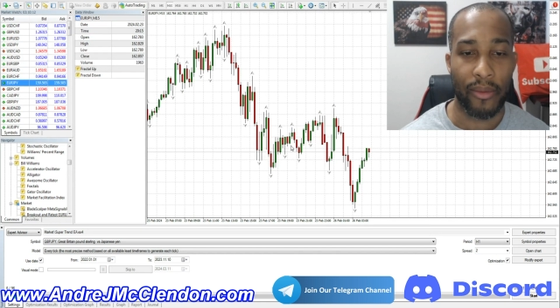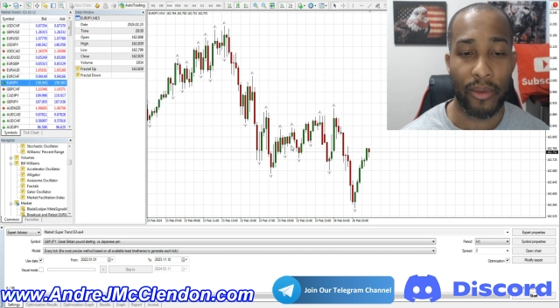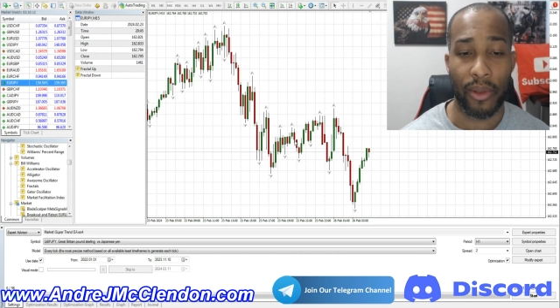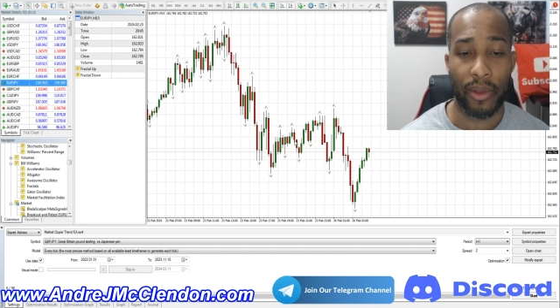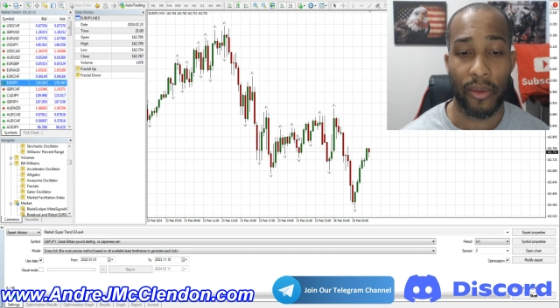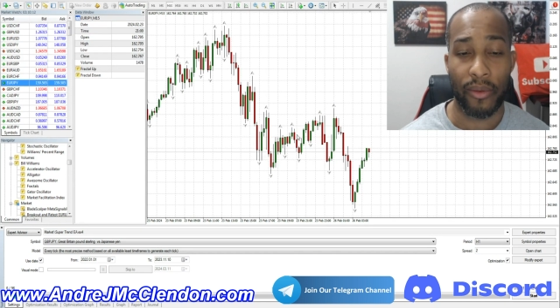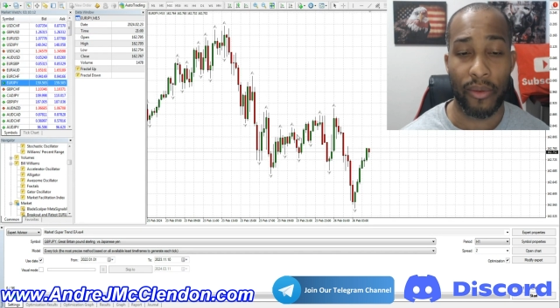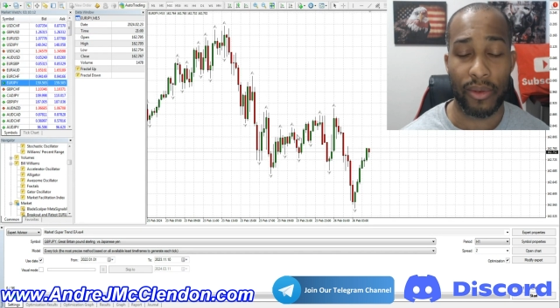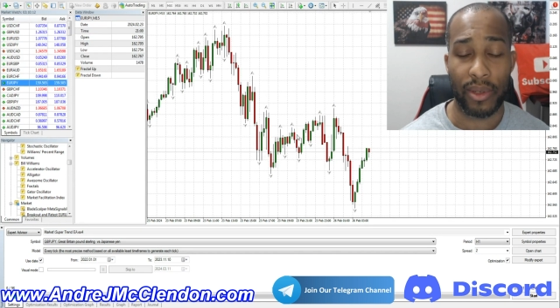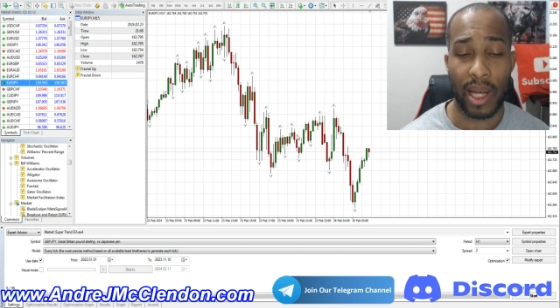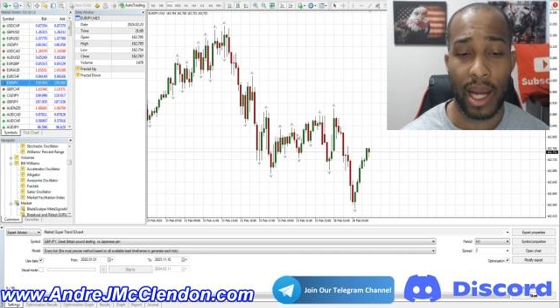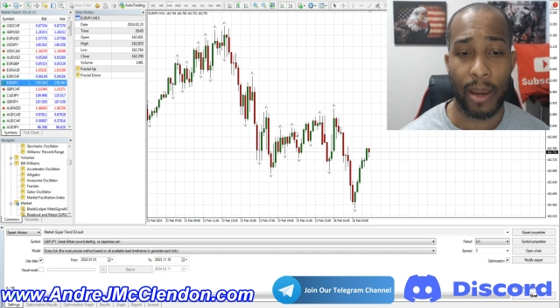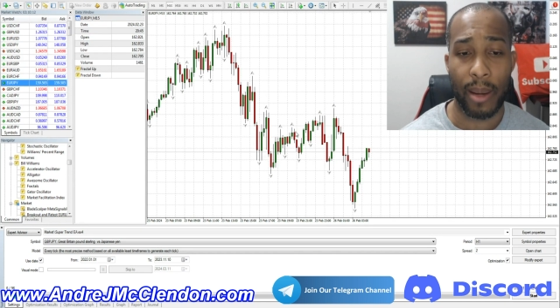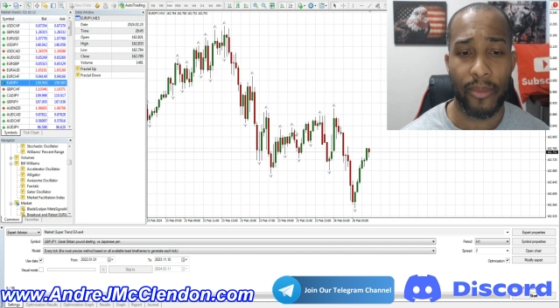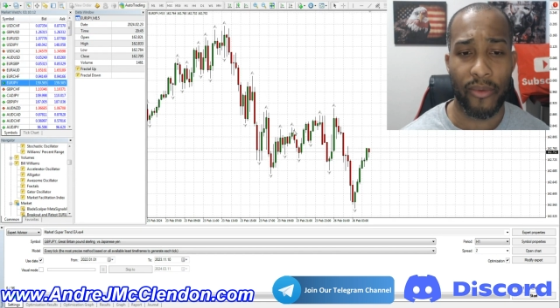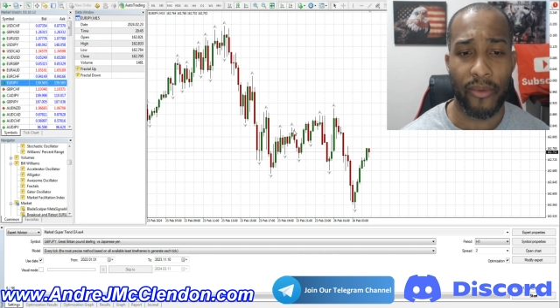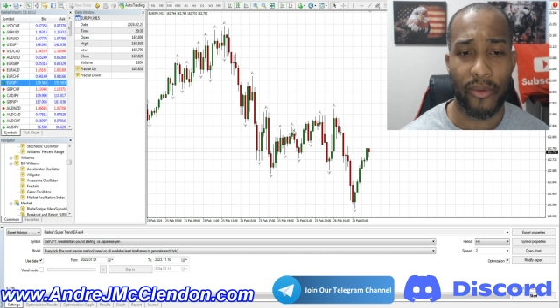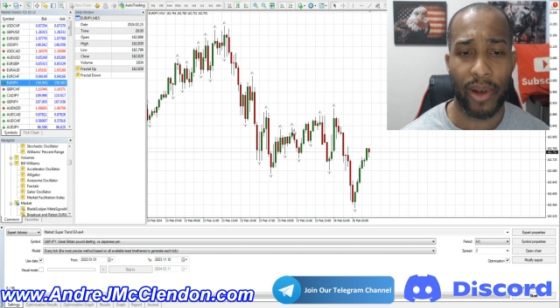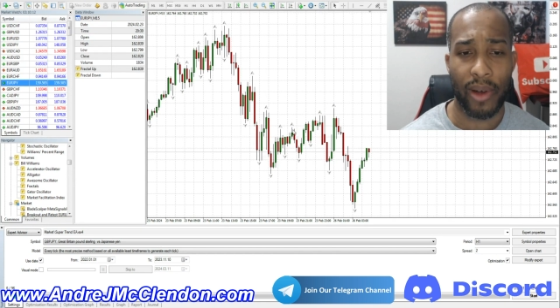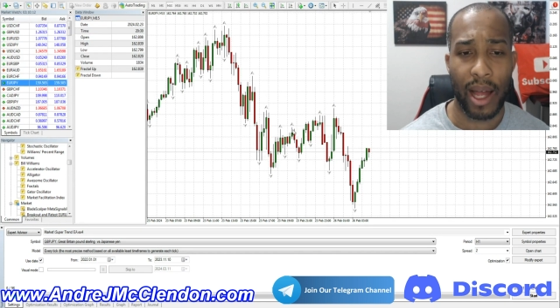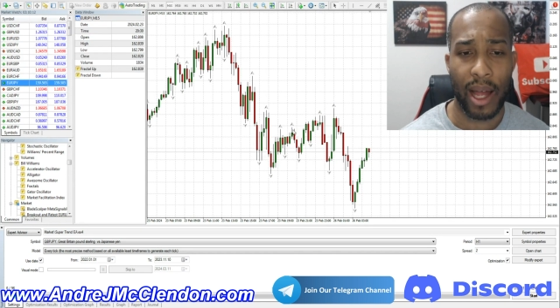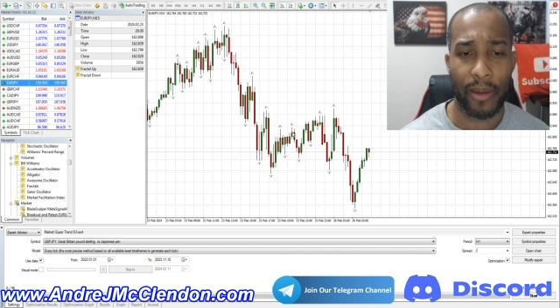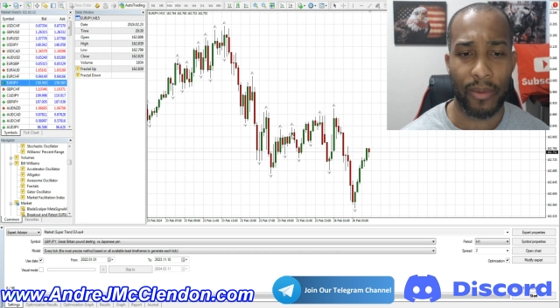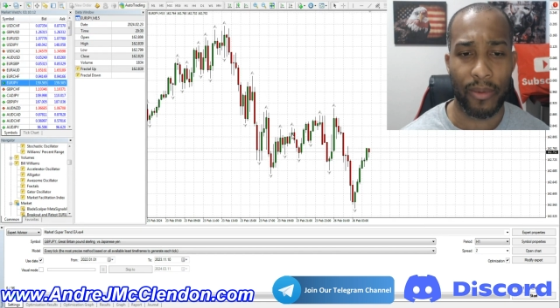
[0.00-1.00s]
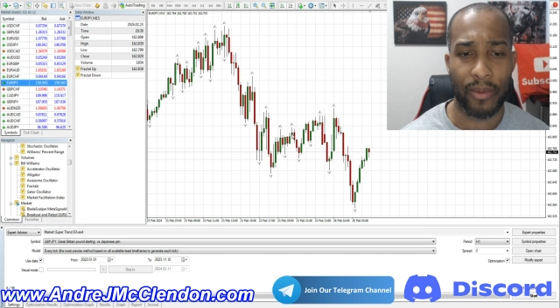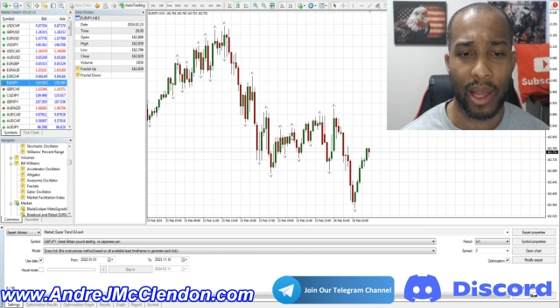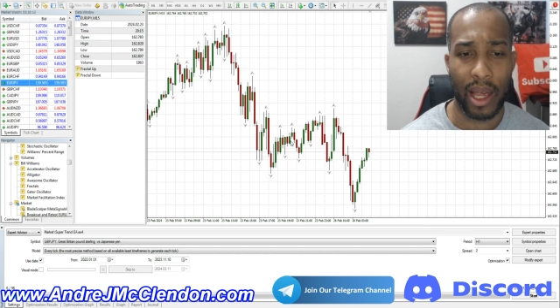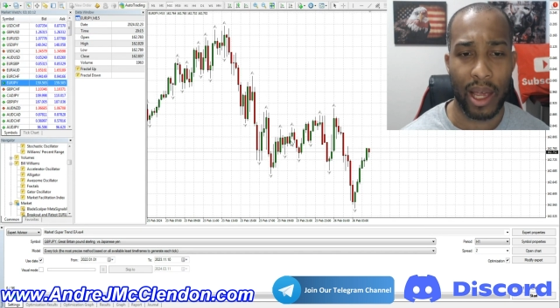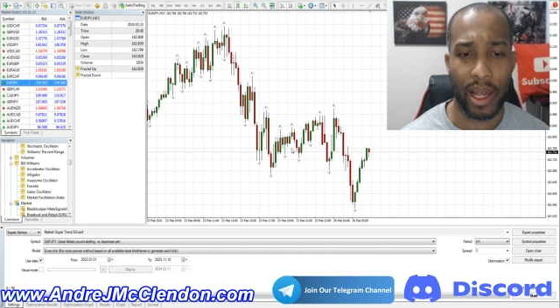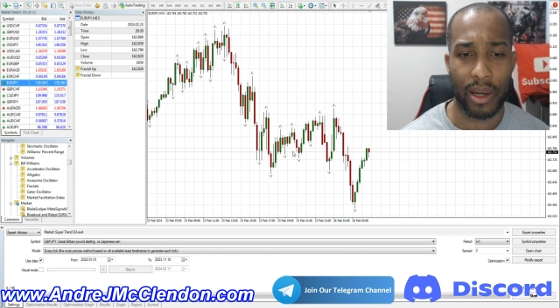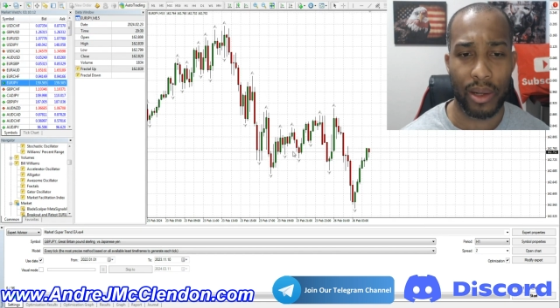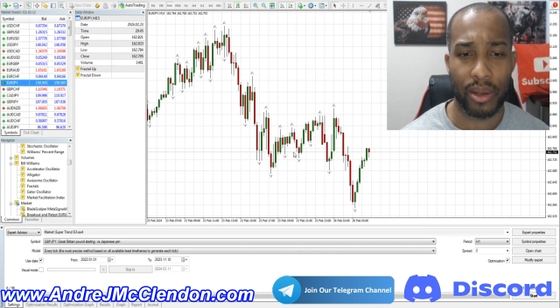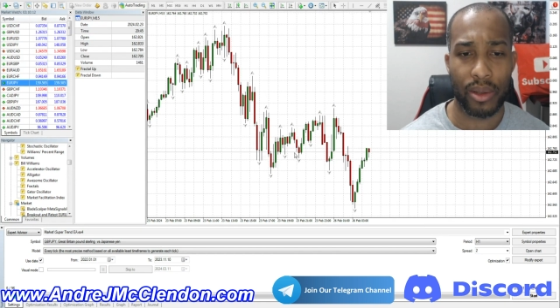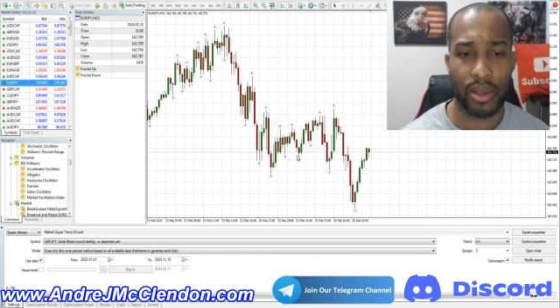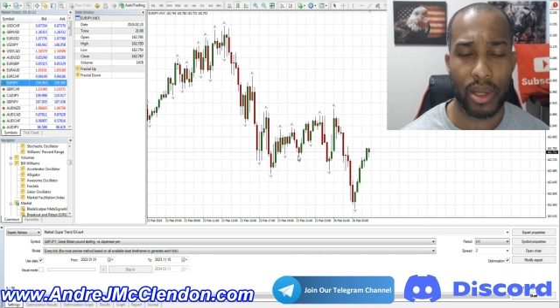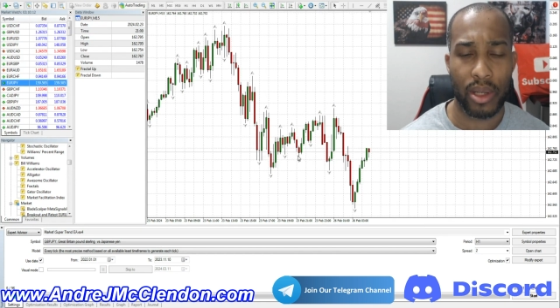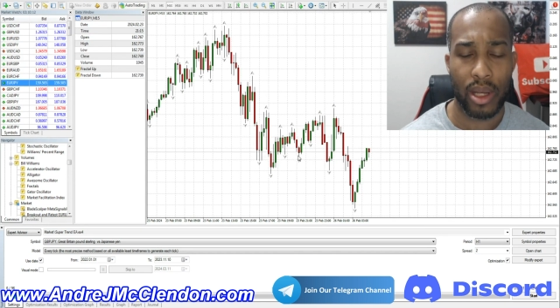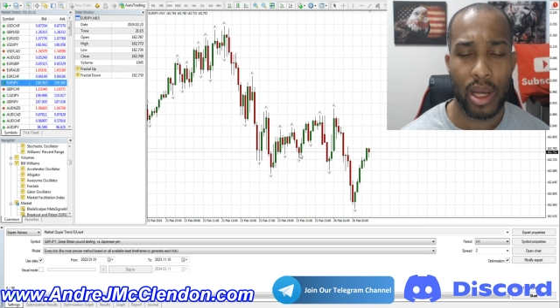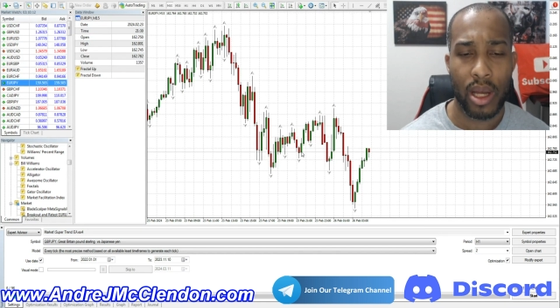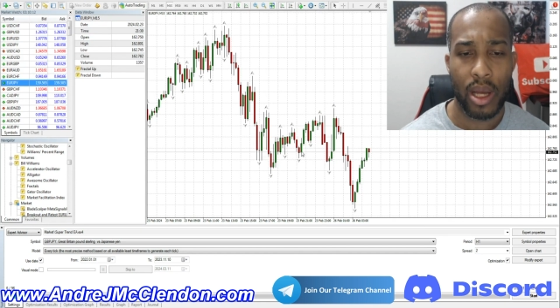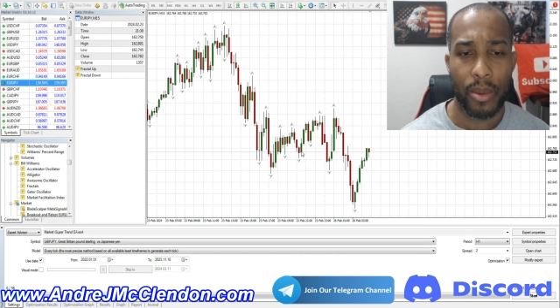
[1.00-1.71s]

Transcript: the top 5 candles,